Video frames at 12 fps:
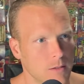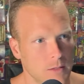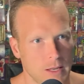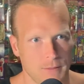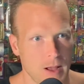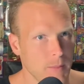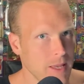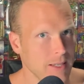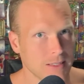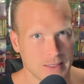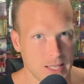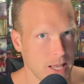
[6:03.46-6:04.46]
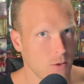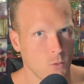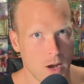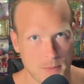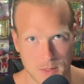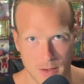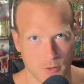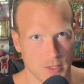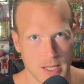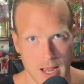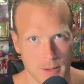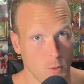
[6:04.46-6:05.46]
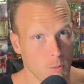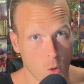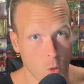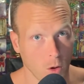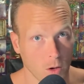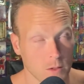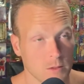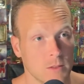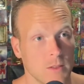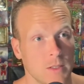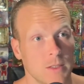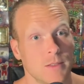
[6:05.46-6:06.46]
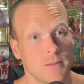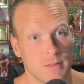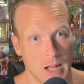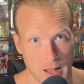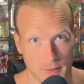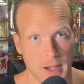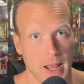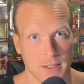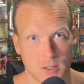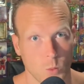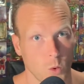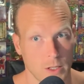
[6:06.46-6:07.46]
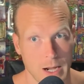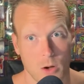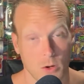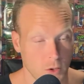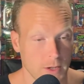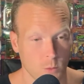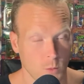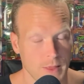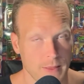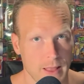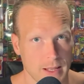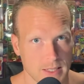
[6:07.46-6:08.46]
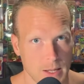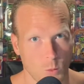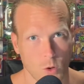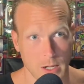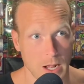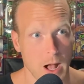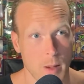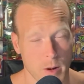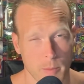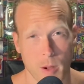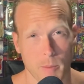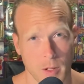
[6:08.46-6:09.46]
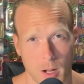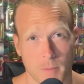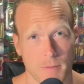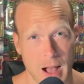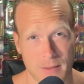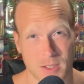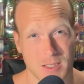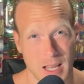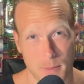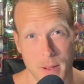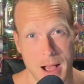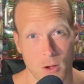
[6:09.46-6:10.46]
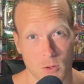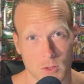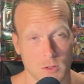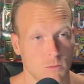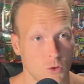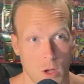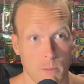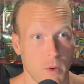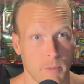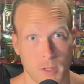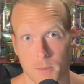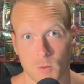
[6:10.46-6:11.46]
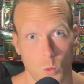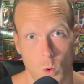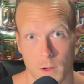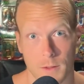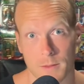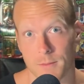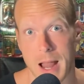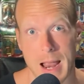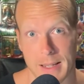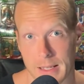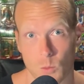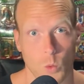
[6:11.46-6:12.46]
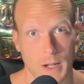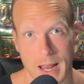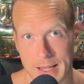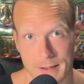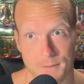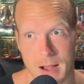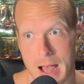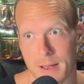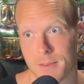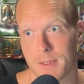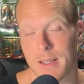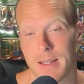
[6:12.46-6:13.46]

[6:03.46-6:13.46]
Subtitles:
If I'm hitting 10 reps every time or more on the next workout, or even within that same workout, I'm going to bump it up 5 to 10 pounds. So I'll bump it up to 190, 195.